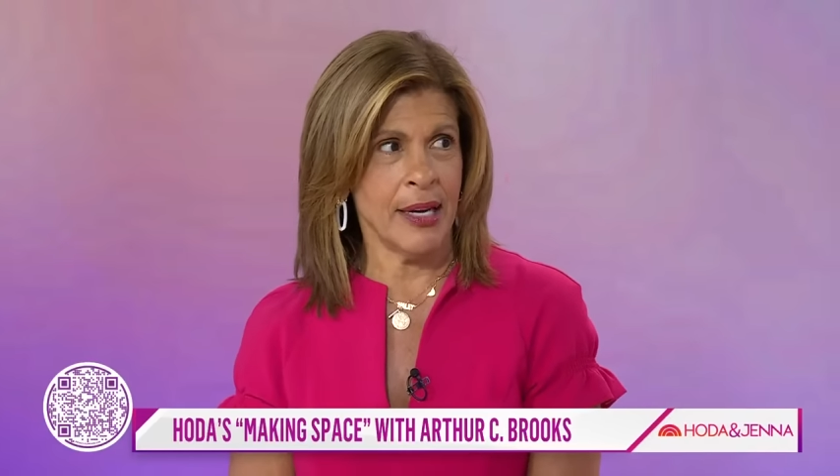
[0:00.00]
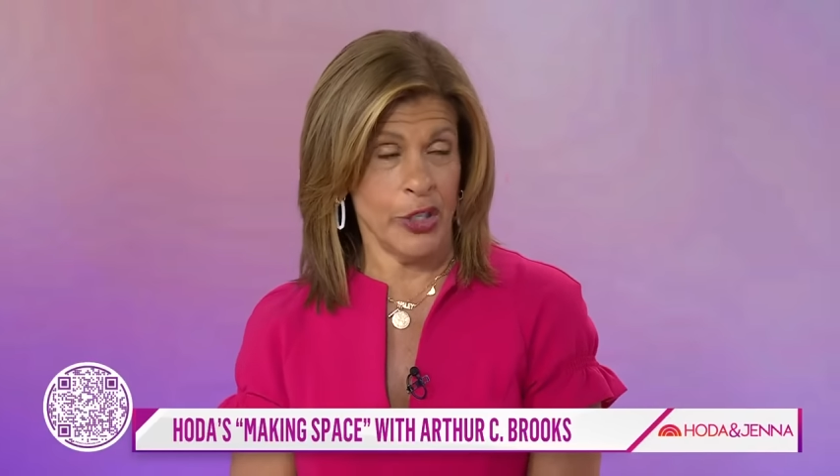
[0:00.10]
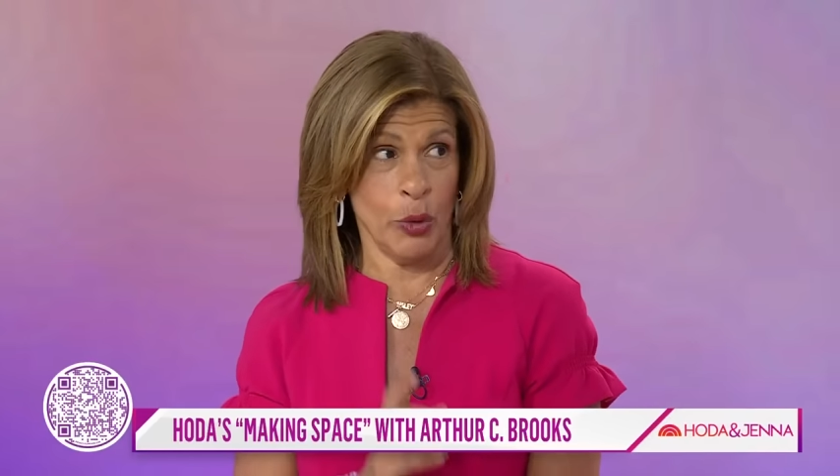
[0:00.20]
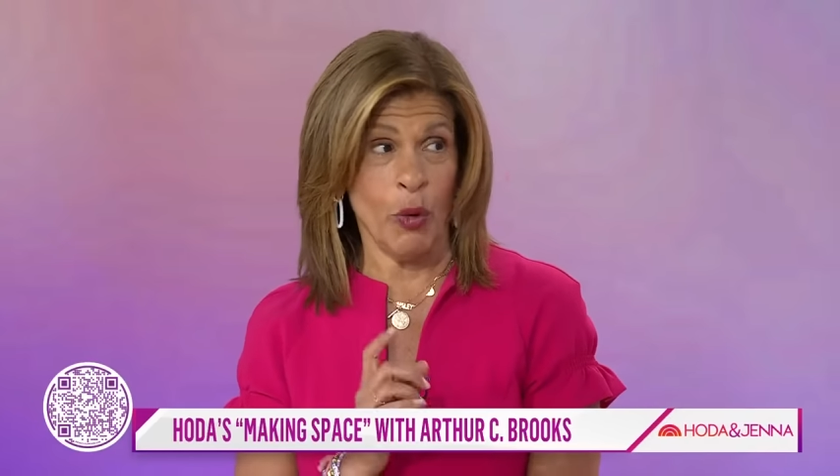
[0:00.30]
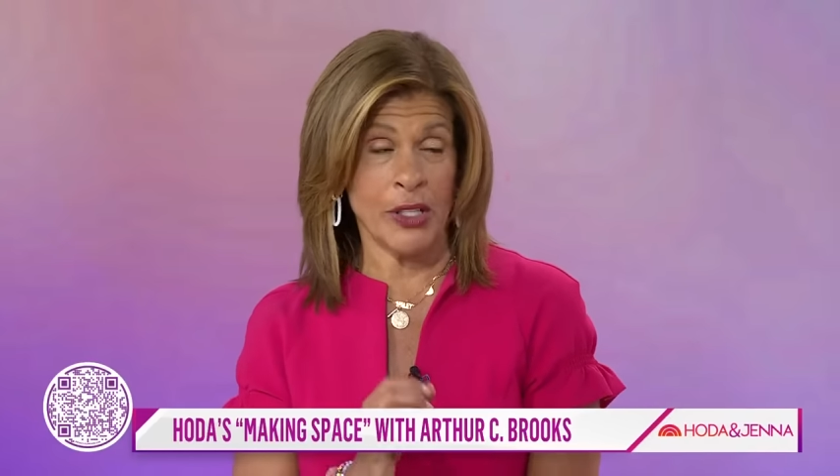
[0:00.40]

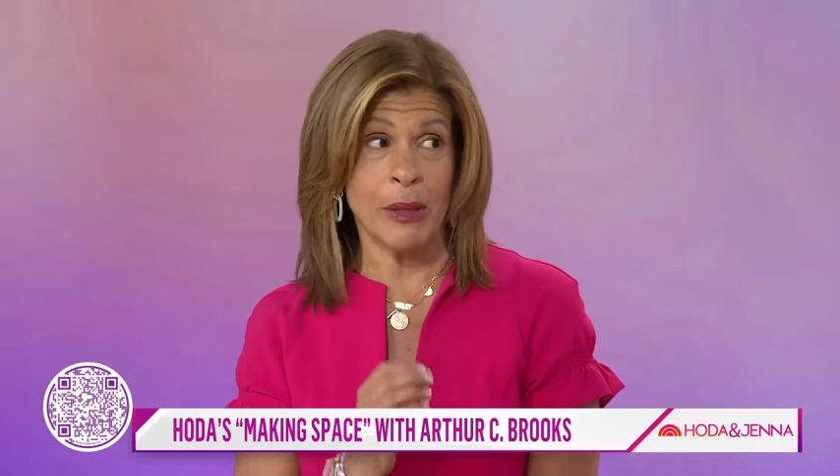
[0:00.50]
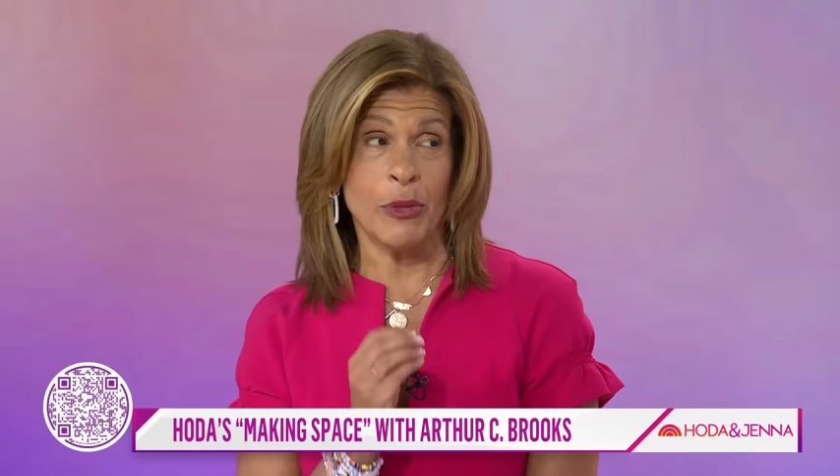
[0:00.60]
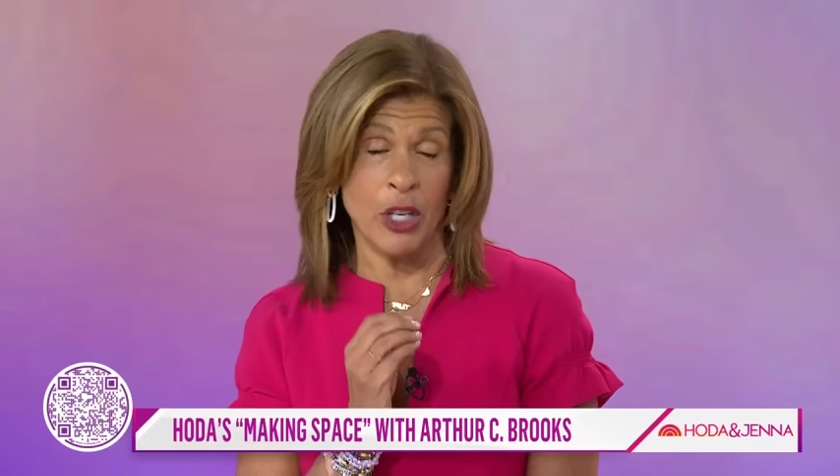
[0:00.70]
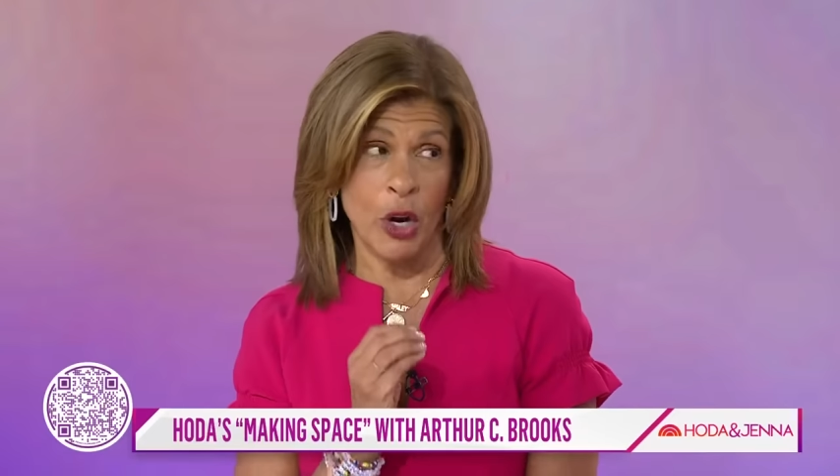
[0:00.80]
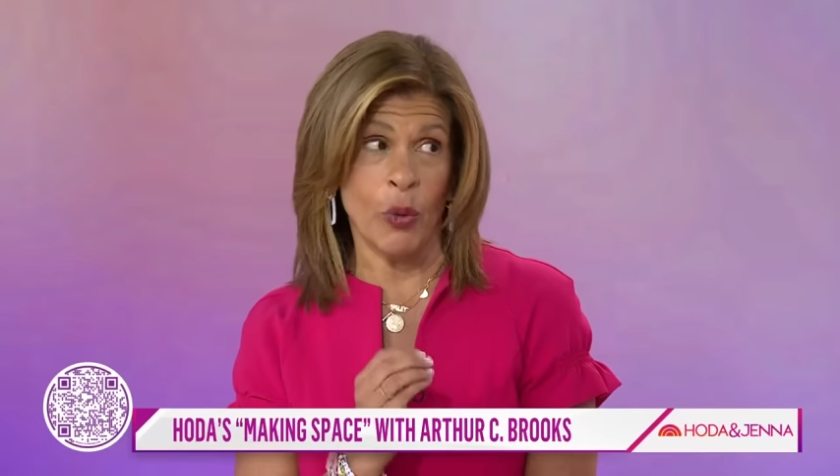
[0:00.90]
because he wants them
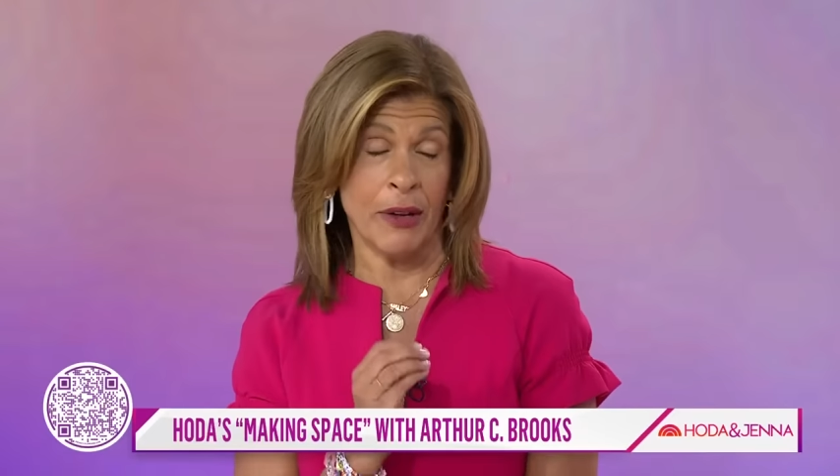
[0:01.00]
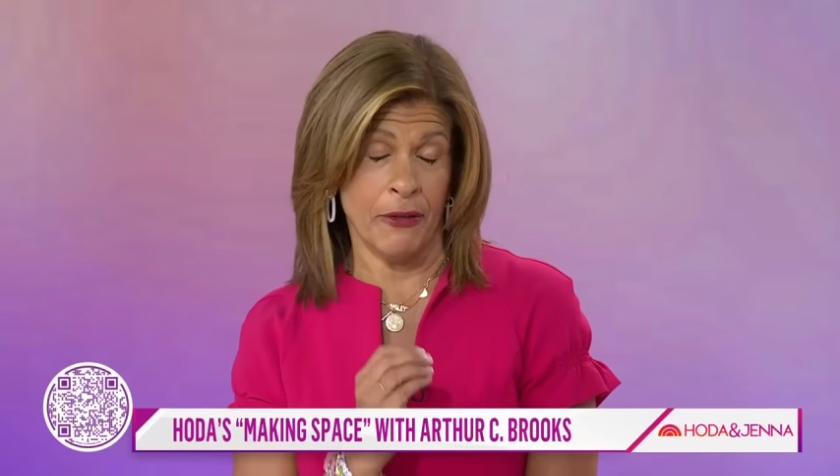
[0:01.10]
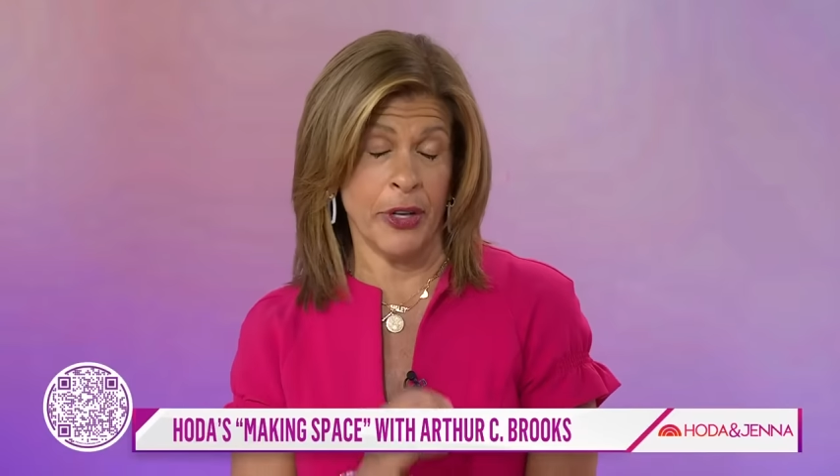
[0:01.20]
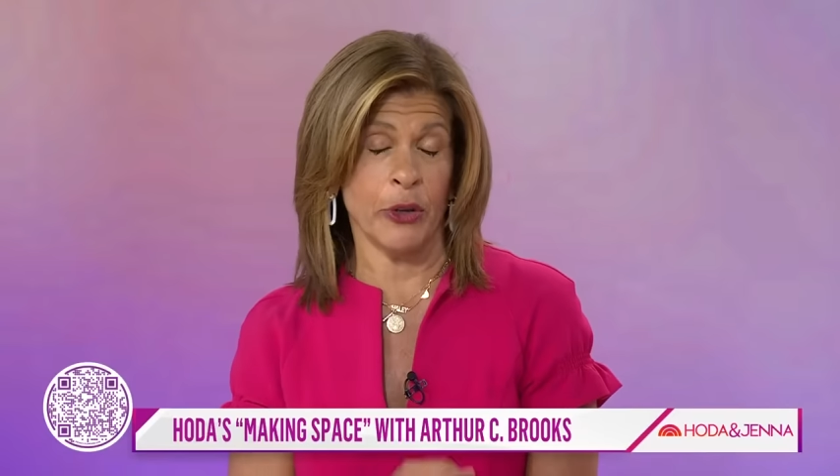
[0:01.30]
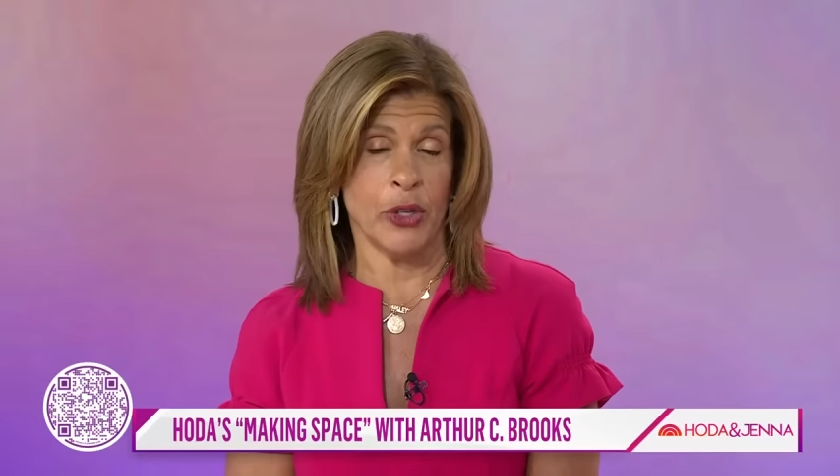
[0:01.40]
to know what it
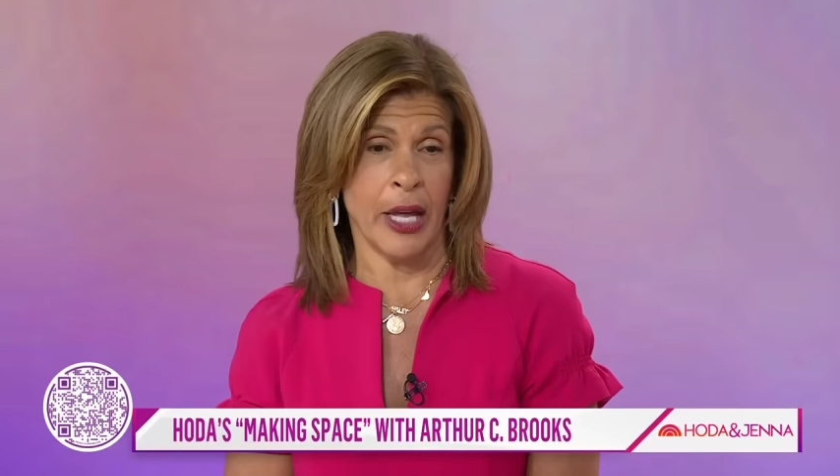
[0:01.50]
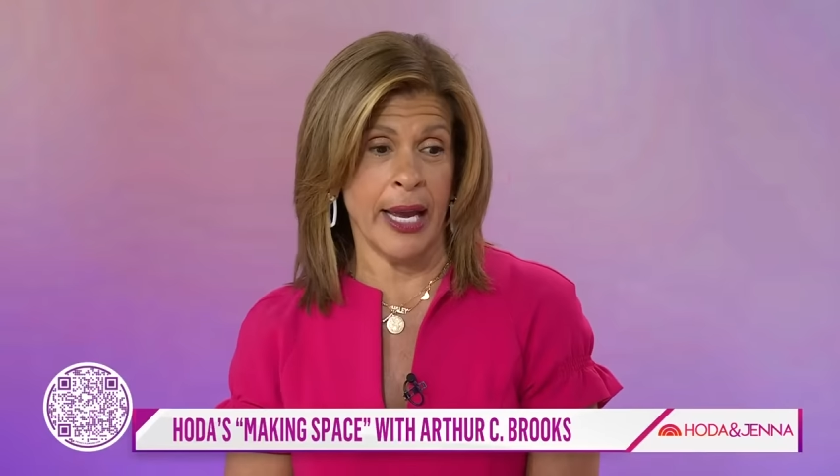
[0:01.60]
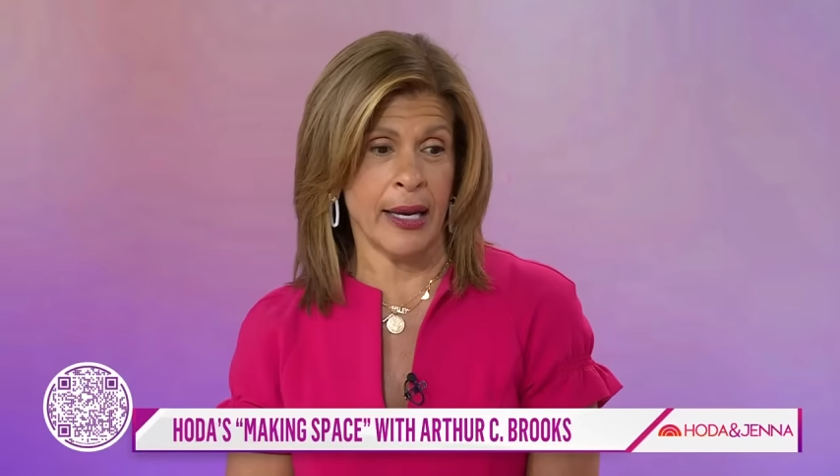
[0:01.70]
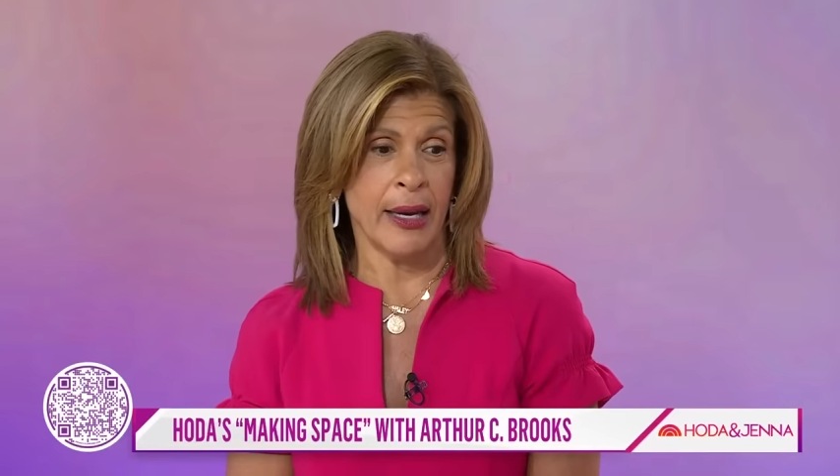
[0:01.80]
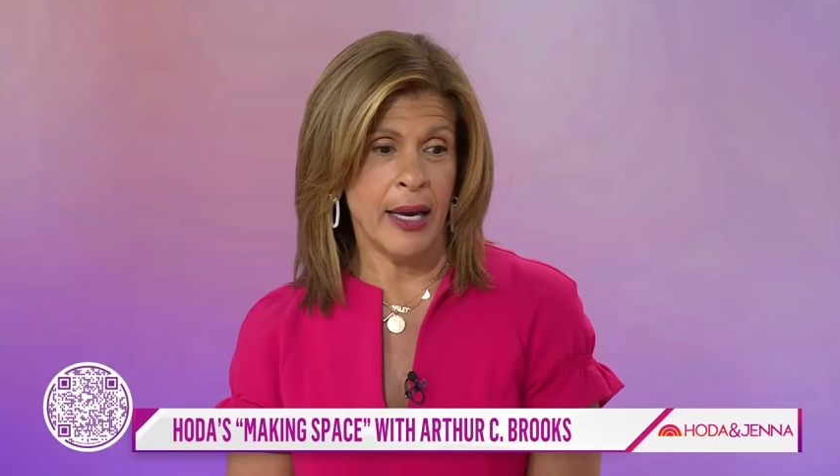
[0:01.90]
feels
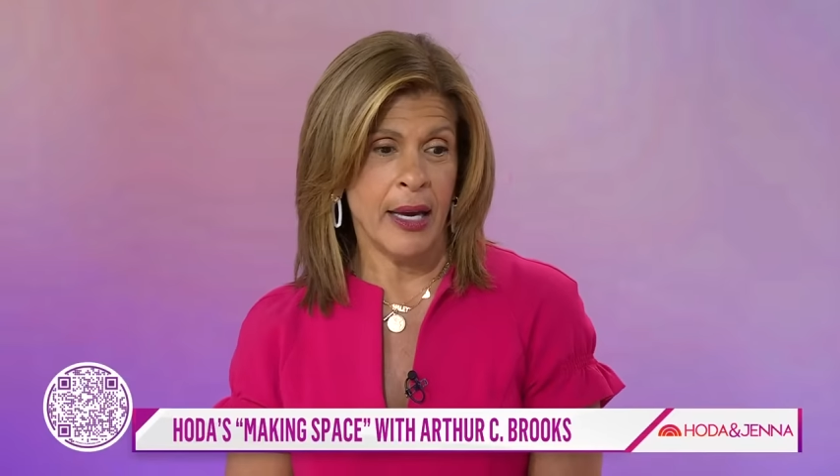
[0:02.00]
like.